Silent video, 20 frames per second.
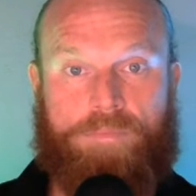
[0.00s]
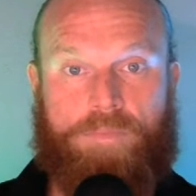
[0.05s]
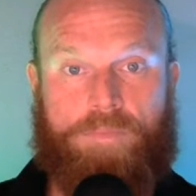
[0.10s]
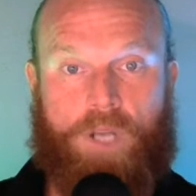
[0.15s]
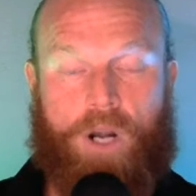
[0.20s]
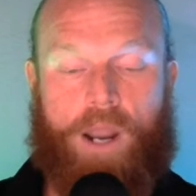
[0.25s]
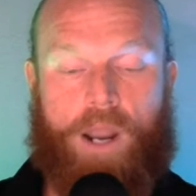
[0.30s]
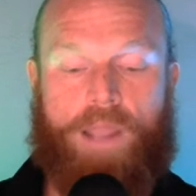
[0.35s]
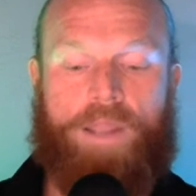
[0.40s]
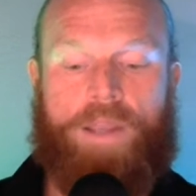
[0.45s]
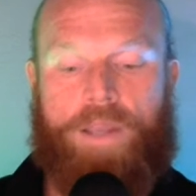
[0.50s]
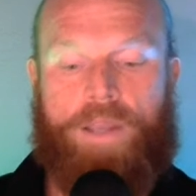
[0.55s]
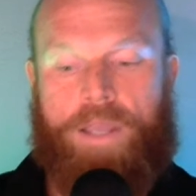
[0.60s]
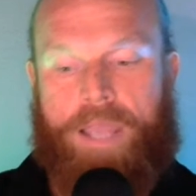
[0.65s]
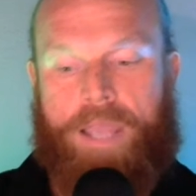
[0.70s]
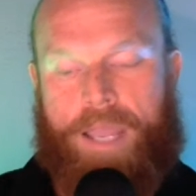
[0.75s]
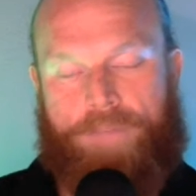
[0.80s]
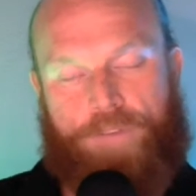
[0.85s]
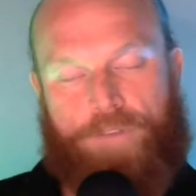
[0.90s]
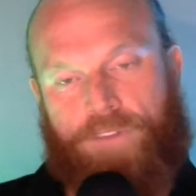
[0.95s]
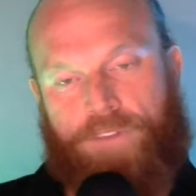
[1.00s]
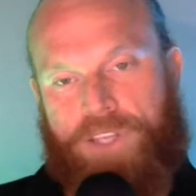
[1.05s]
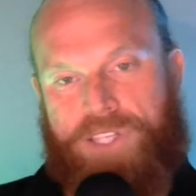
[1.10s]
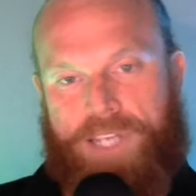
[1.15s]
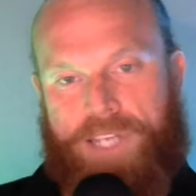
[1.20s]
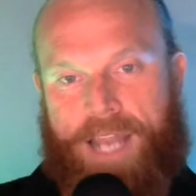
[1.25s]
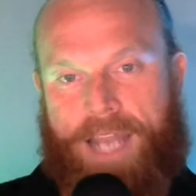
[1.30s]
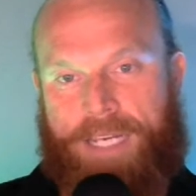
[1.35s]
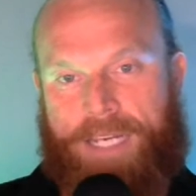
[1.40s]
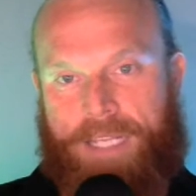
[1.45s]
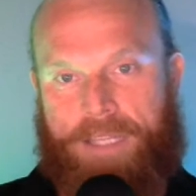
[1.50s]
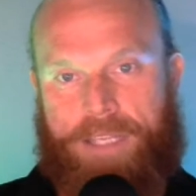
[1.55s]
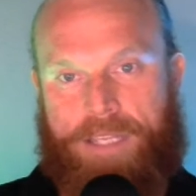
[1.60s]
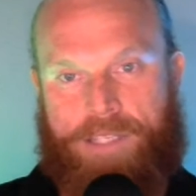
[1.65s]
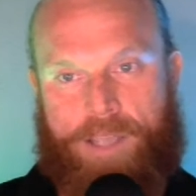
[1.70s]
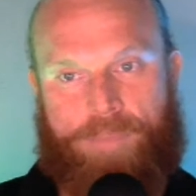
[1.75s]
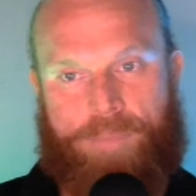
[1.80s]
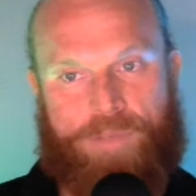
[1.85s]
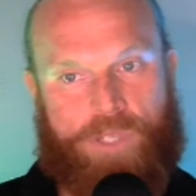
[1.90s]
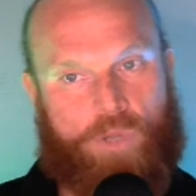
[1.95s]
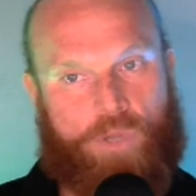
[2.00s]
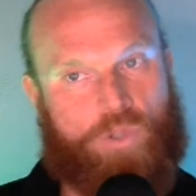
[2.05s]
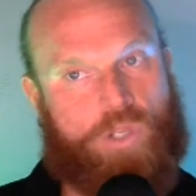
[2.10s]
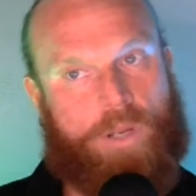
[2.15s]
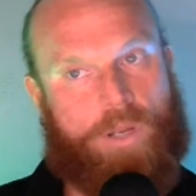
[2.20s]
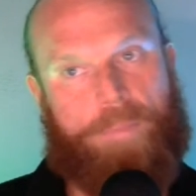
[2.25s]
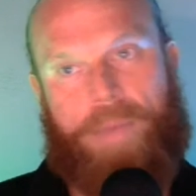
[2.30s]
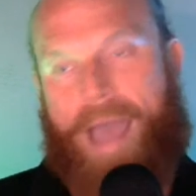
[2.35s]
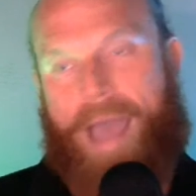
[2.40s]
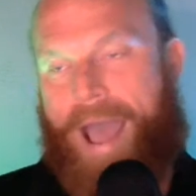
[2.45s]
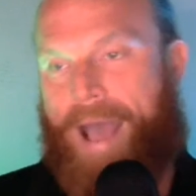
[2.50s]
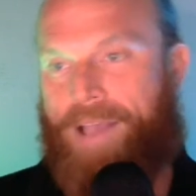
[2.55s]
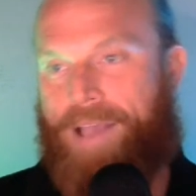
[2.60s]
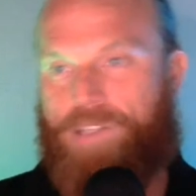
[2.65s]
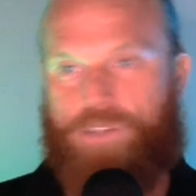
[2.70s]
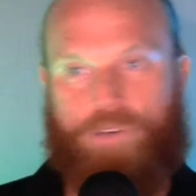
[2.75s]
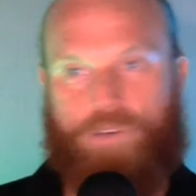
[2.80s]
all right? If you've listened to any of these episodes in the past,